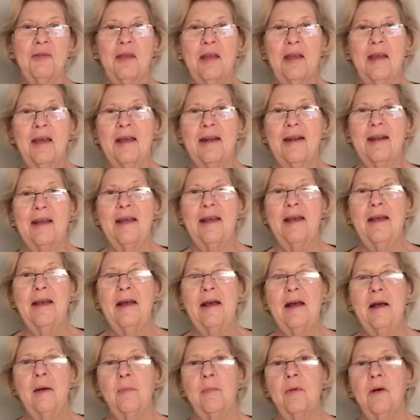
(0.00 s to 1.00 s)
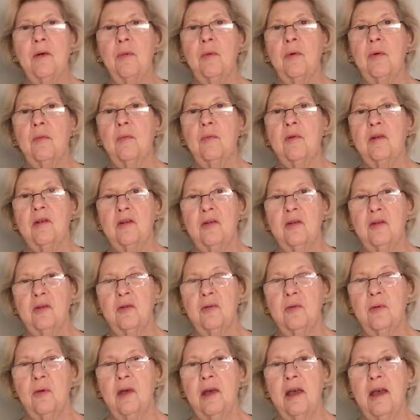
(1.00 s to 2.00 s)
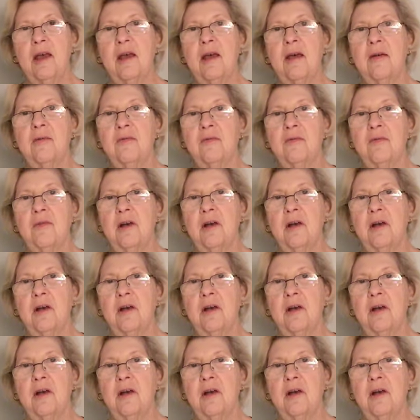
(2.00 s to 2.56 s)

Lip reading: that. But what we do have